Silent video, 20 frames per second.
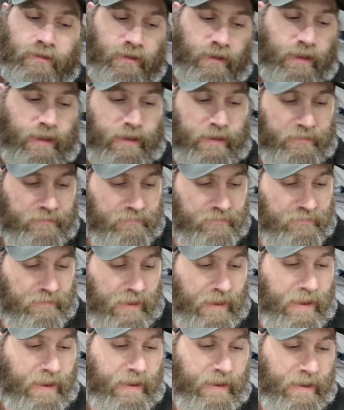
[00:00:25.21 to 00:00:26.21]
And
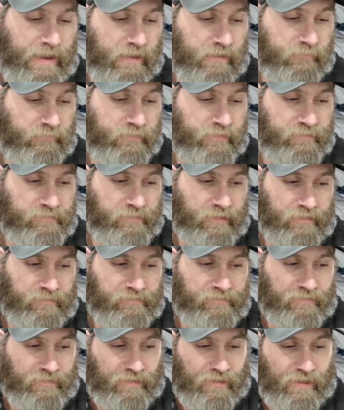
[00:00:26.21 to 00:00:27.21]
today, out of
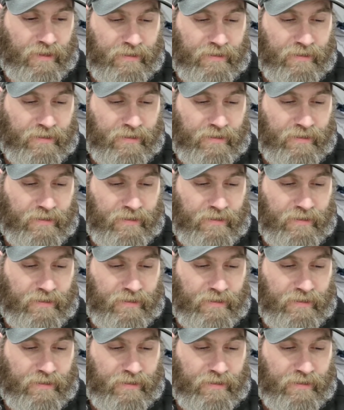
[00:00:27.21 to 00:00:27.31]
necessity,